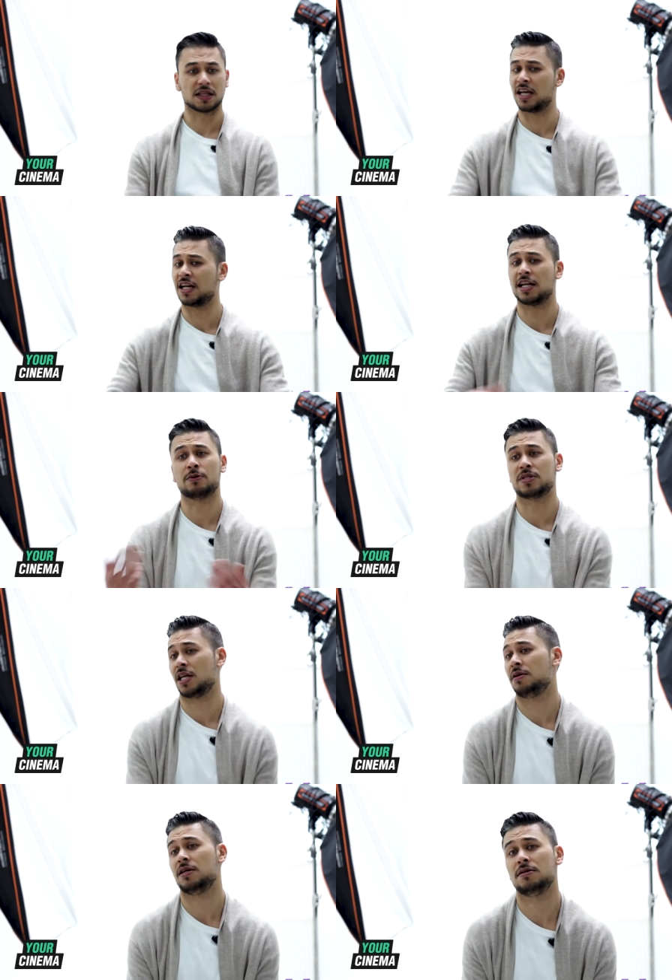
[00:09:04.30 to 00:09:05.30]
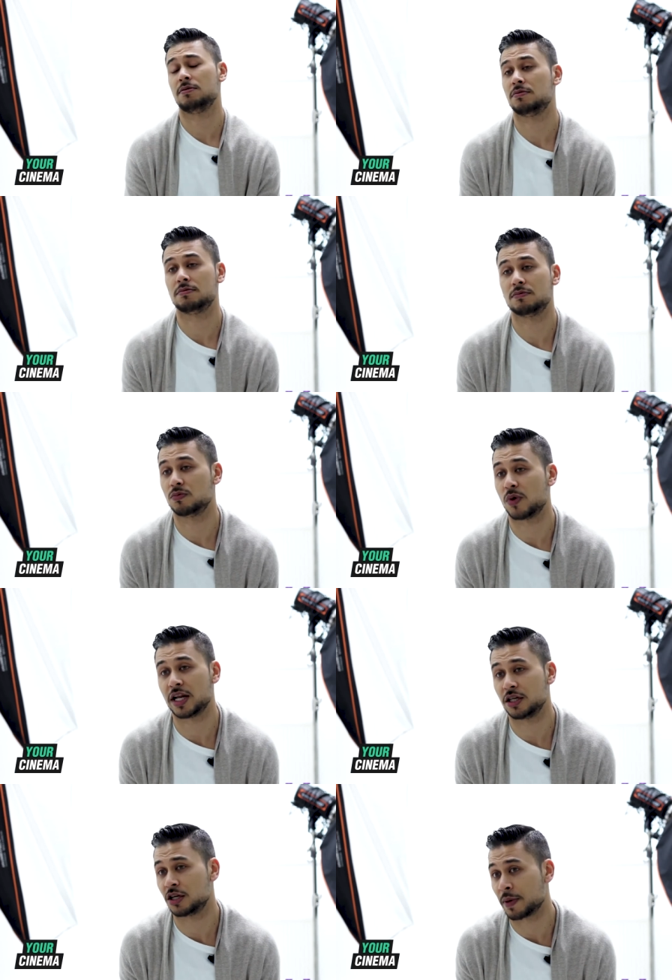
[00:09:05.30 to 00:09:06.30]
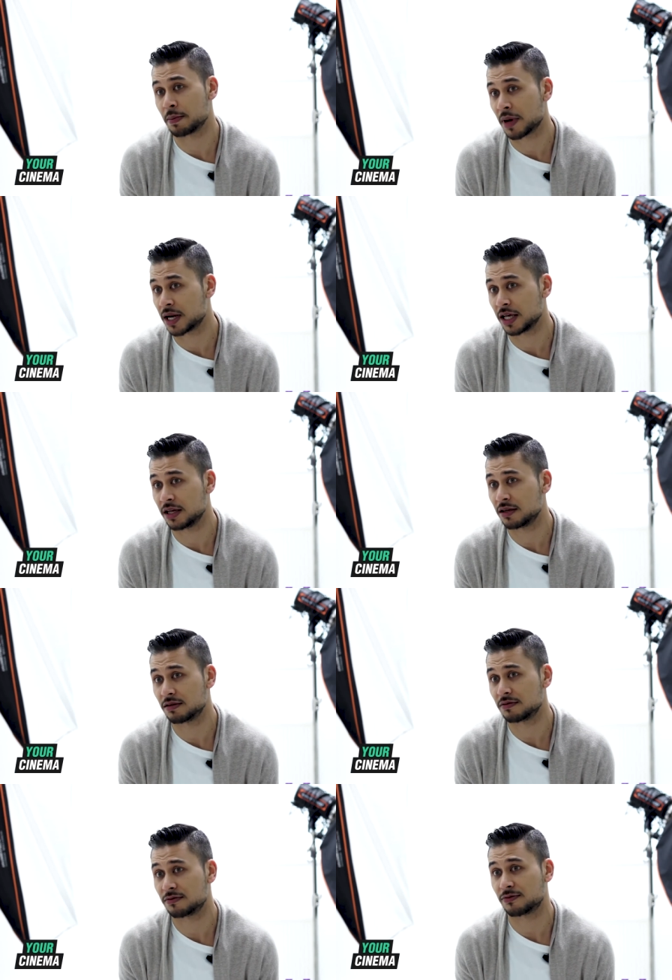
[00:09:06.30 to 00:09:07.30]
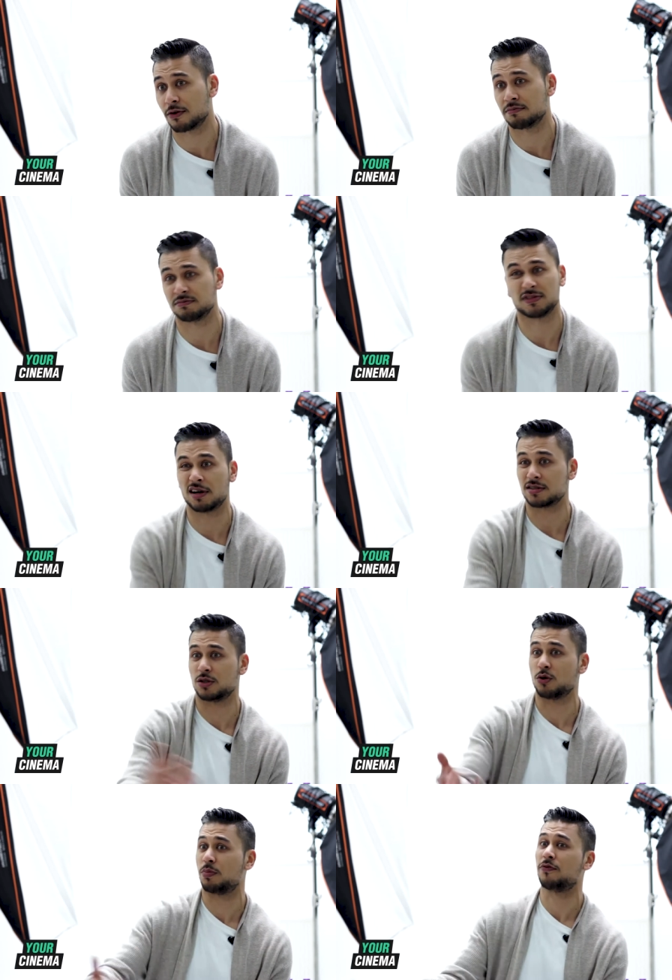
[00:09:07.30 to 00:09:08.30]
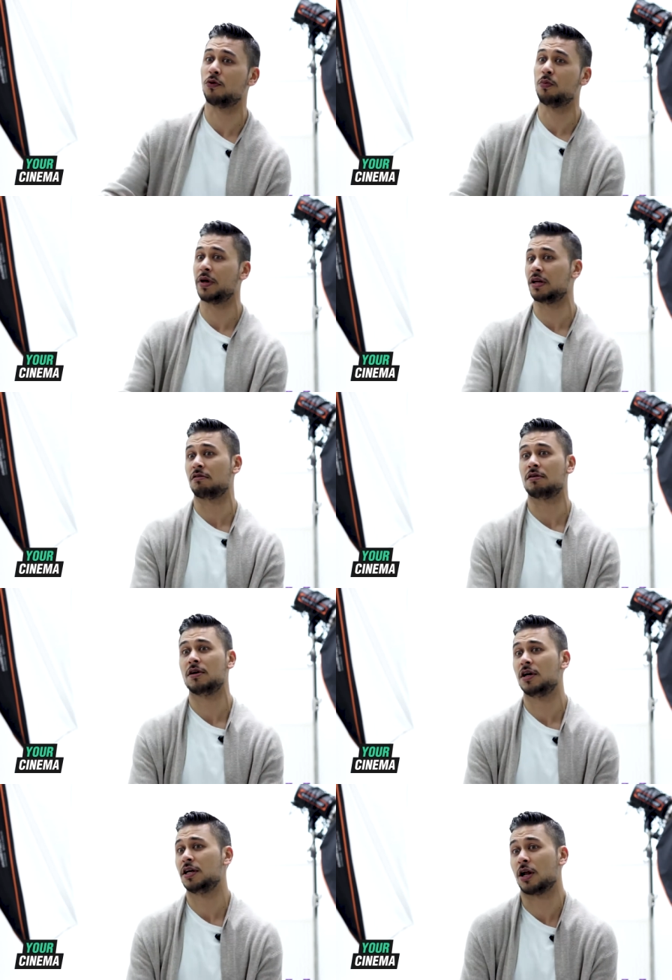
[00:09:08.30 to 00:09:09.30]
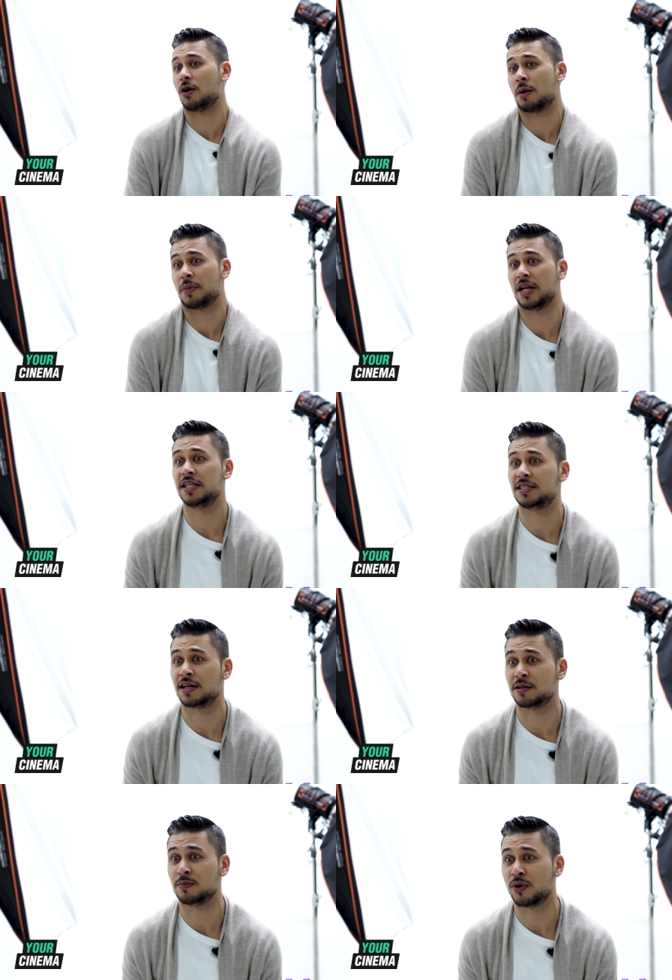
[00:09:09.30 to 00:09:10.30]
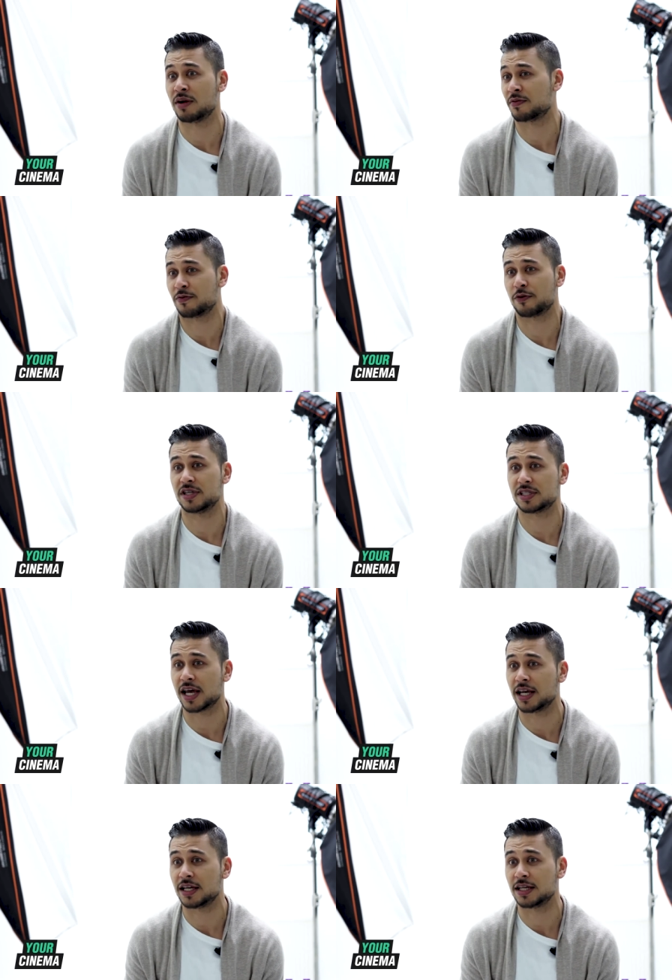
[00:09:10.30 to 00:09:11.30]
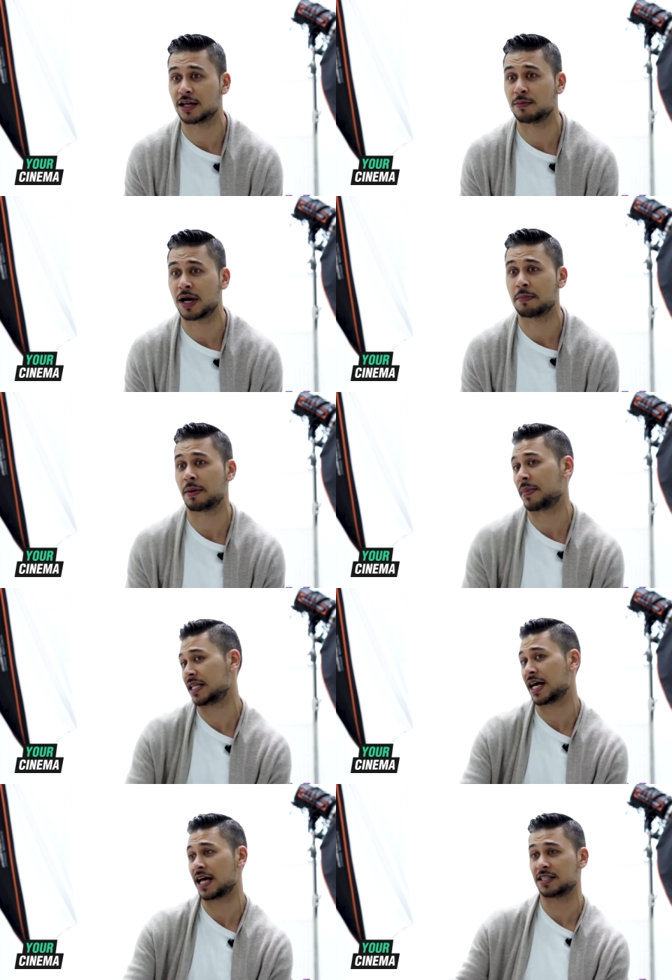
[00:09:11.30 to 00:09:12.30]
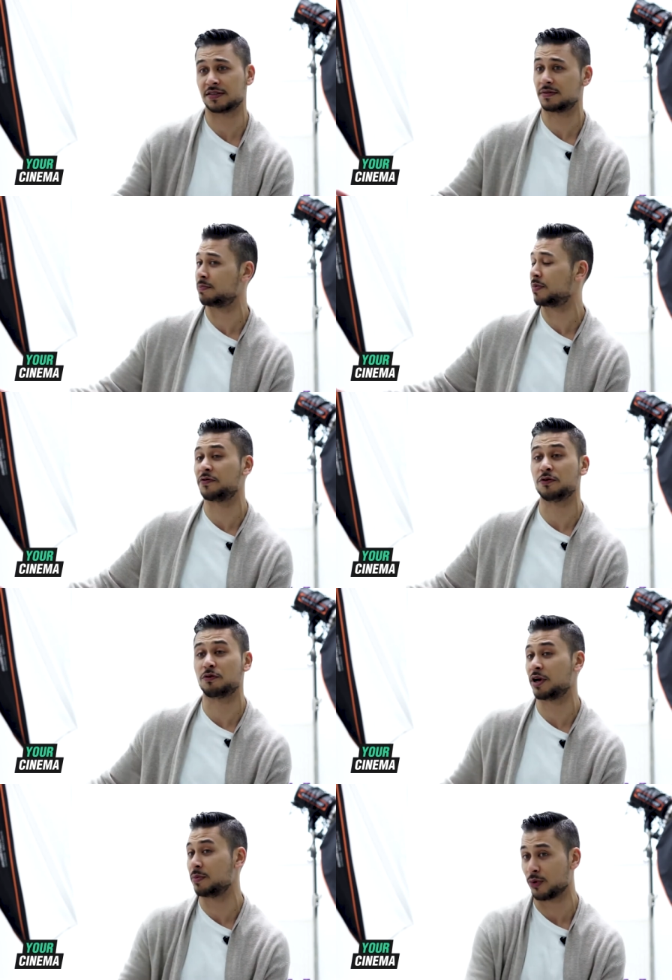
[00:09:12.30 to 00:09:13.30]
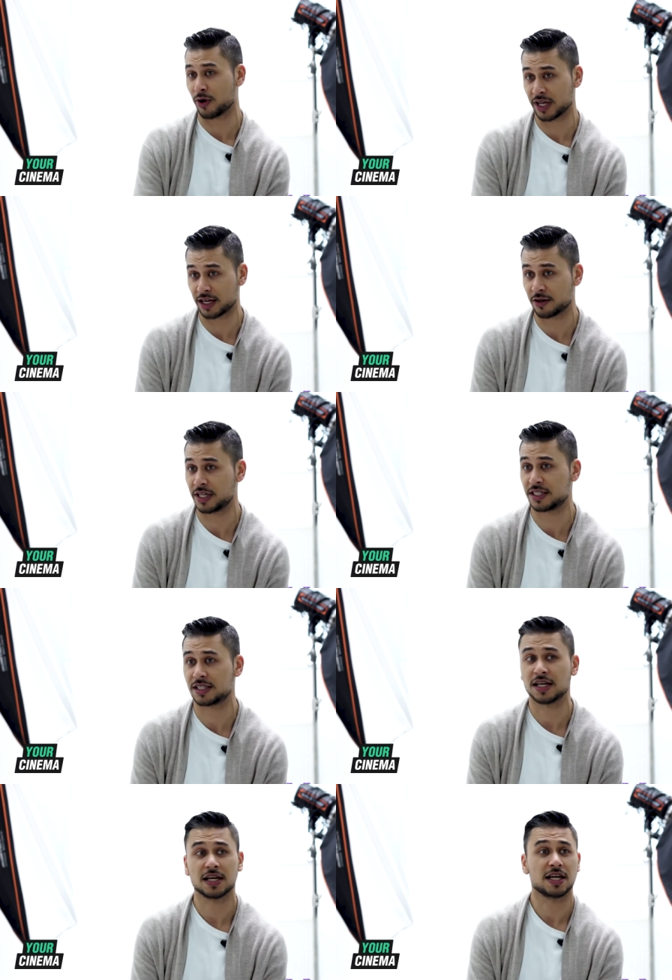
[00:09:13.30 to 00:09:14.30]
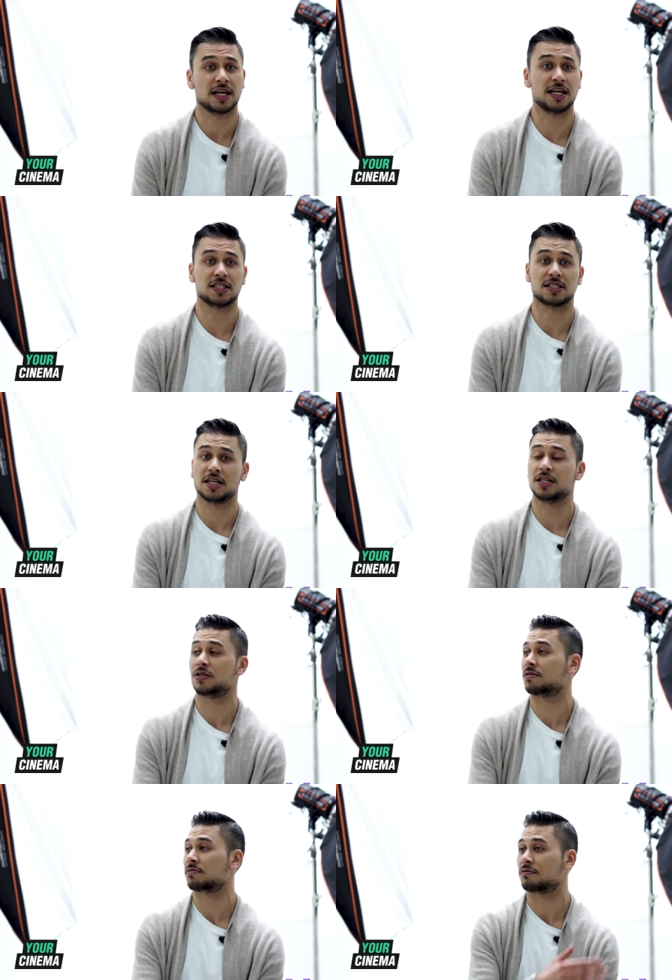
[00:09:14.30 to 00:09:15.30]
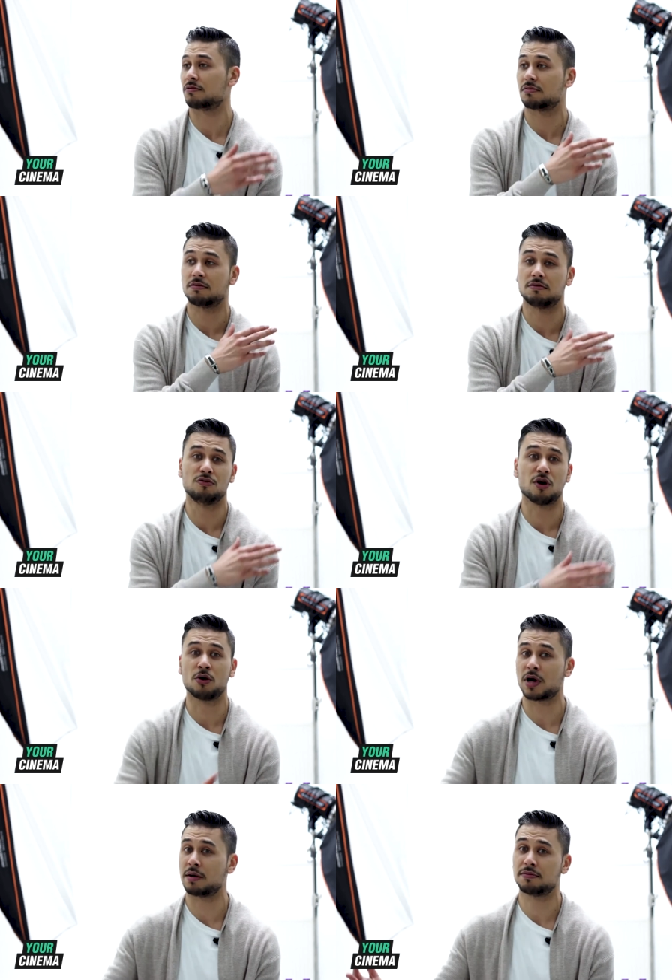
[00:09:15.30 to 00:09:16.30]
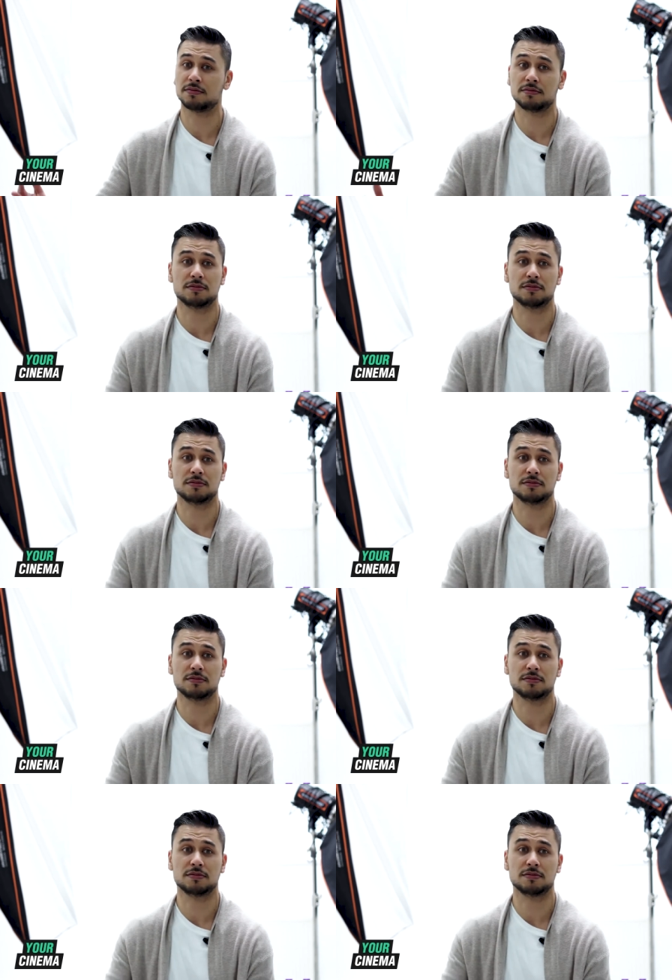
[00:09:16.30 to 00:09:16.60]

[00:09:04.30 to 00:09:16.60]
think that there was any way that you could make money from dancing or performing or you know I'm a East London boy I'm from Forest Gate you know my, my, my dad is Bethnal Green boy you know he's he's he's grown up